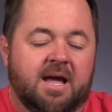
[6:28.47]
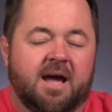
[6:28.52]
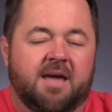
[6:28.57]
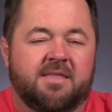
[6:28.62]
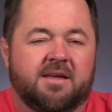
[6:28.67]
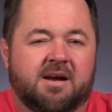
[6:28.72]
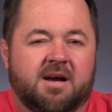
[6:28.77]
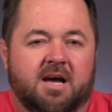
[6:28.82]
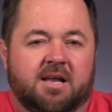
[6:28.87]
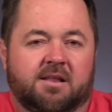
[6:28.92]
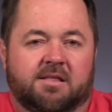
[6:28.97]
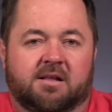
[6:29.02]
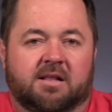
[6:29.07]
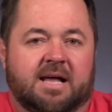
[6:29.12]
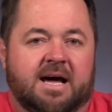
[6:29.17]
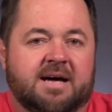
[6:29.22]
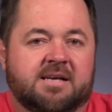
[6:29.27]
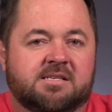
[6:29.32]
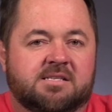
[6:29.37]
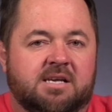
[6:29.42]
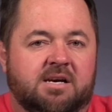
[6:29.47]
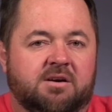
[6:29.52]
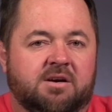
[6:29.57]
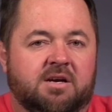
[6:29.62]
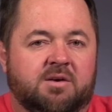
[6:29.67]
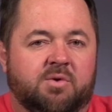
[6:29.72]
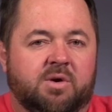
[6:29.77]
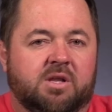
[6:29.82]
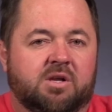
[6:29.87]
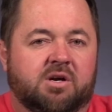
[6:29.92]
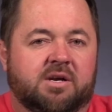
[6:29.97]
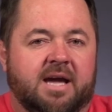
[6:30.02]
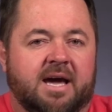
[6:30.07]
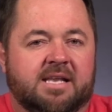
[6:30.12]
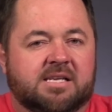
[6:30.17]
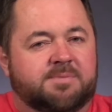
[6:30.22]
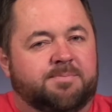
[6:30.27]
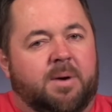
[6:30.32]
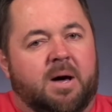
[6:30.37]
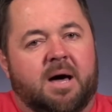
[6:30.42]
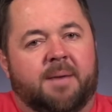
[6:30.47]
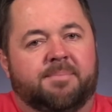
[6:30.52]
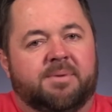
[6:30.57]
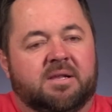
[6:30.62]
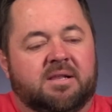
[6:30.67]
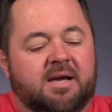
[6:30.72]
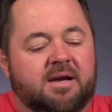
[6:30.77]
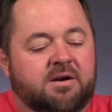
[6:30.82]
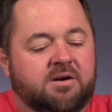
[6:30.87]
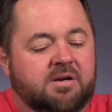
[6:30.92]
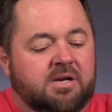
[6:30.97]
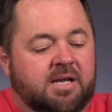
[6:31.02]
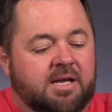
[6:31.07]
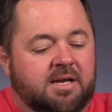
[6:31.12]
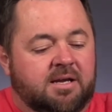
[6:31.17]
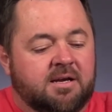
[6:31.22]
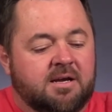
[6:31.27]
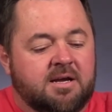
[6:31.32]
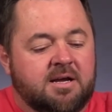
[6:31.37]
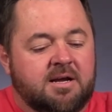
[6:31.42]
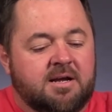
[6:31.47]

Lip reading: And then kind of the last area we look at is popularity.